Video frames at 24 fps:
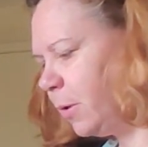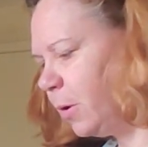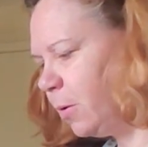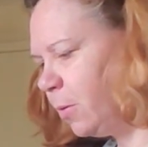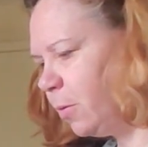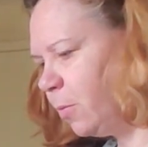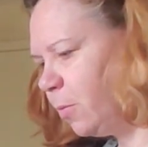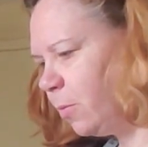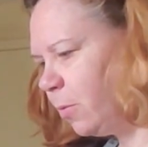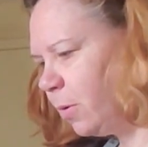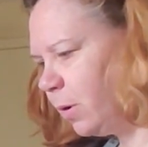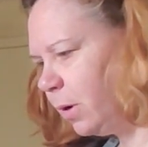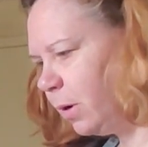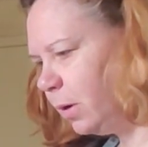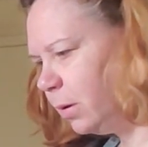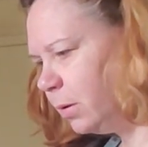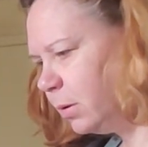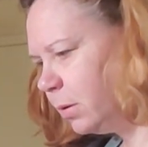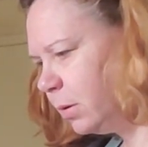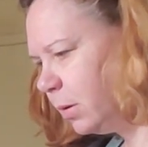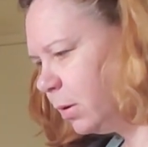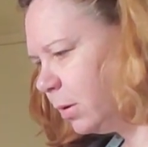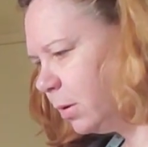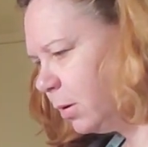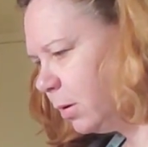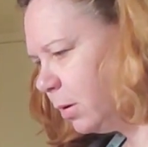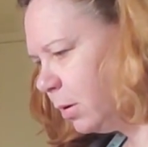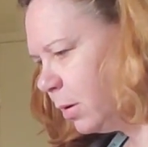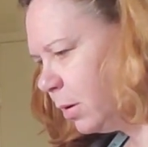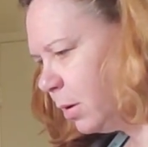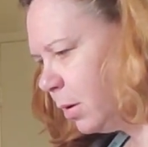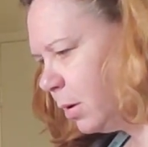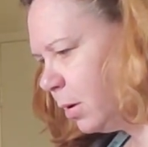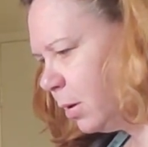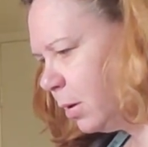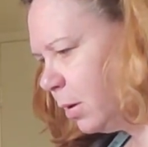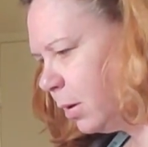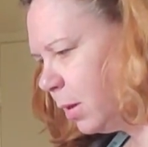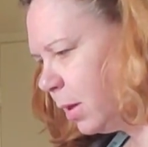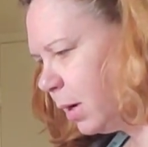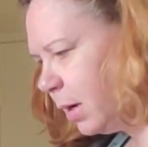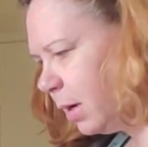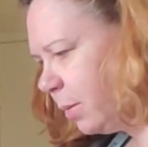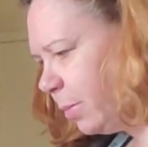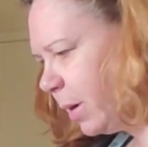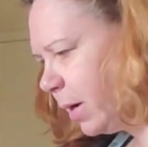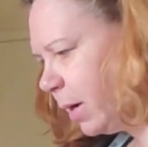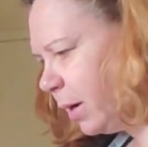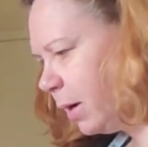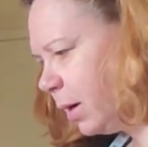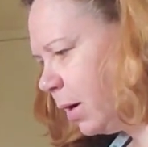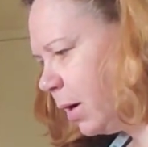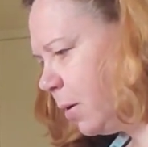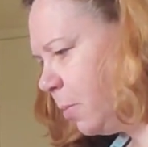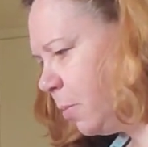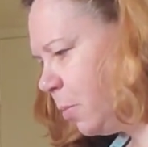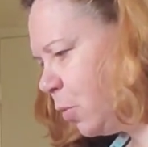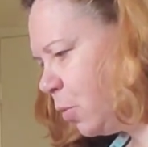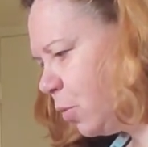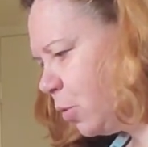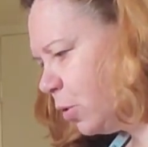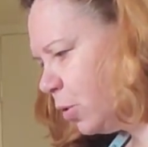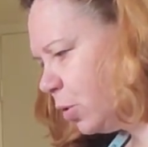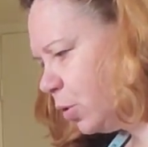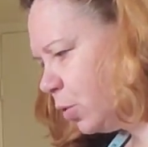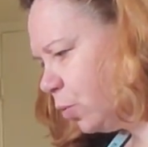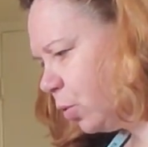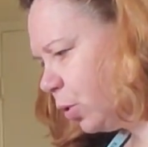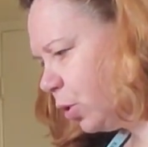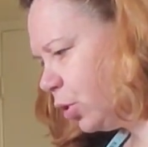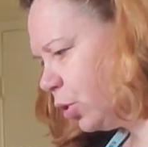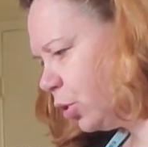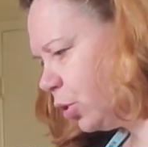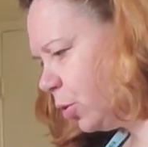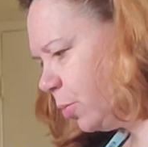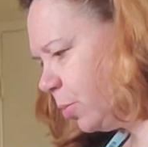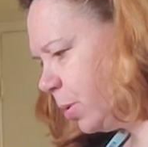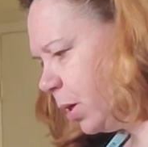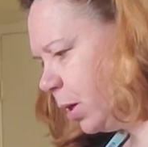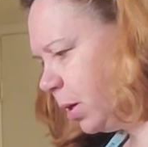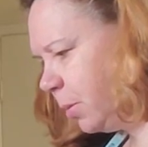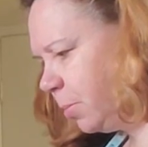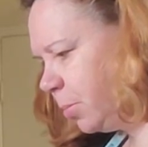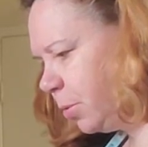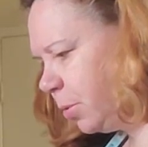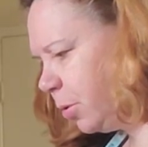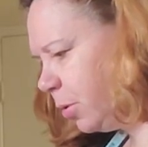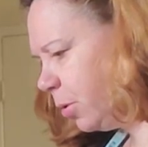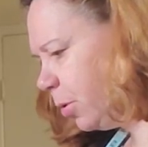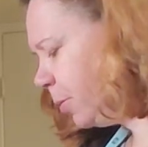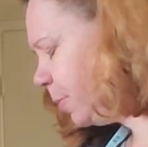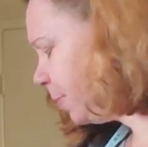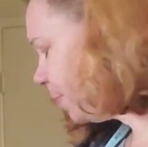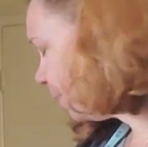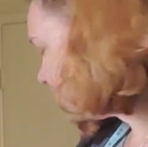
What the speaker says: All right. Line it back up or switch your paper.